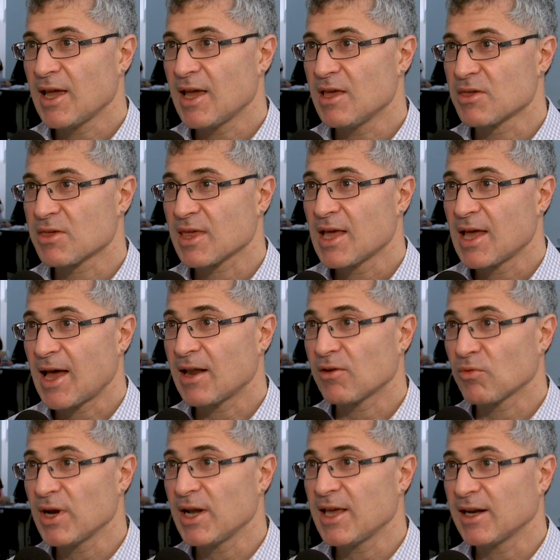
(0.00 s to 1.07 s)
is at
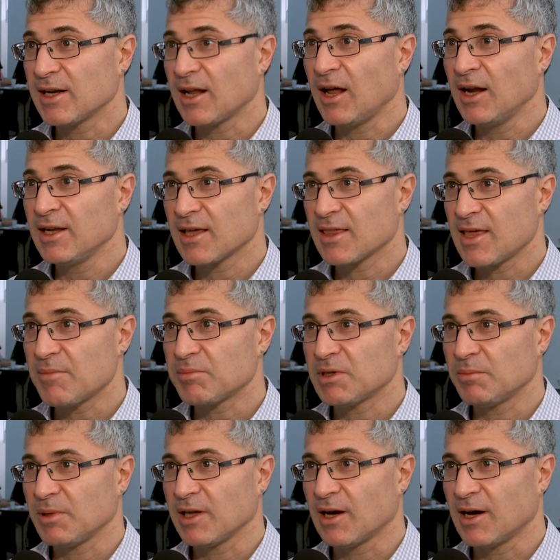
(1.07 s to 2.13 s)
really at
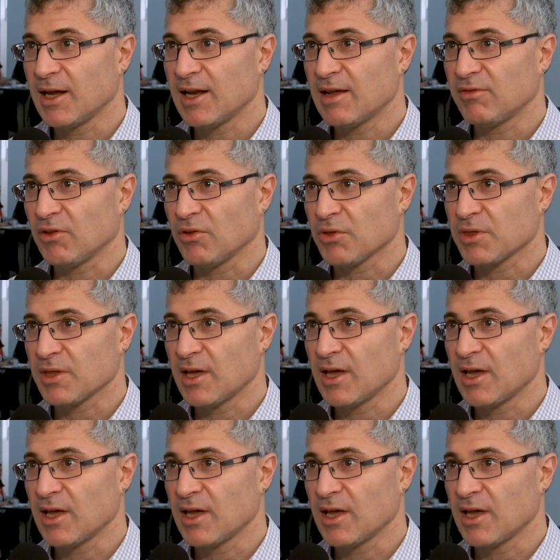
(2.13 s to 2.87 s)
unacceptably high levels